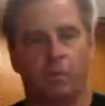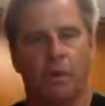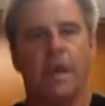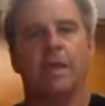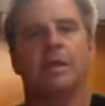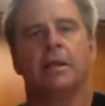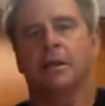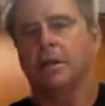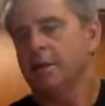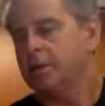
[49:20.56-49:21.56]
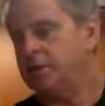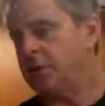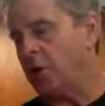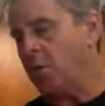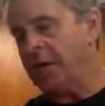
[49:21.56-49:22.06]
Right.
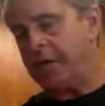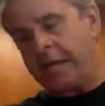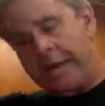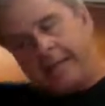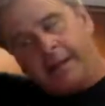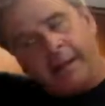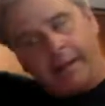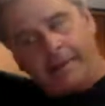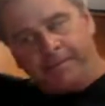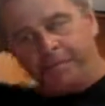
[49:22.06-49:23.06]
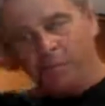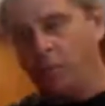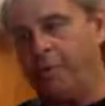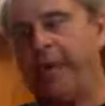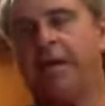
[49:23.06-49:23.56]
So we can
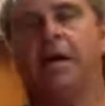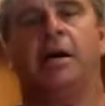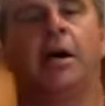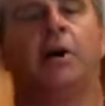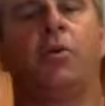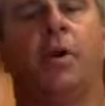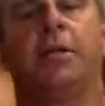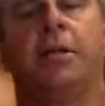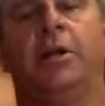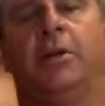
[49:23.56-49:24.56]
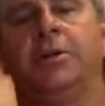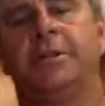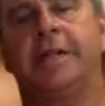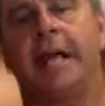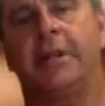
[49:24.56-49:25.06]
we'll make a quick little
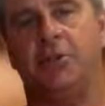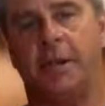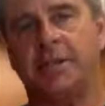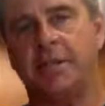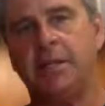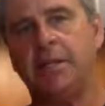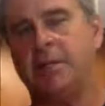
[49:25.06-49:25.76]
salad dressing,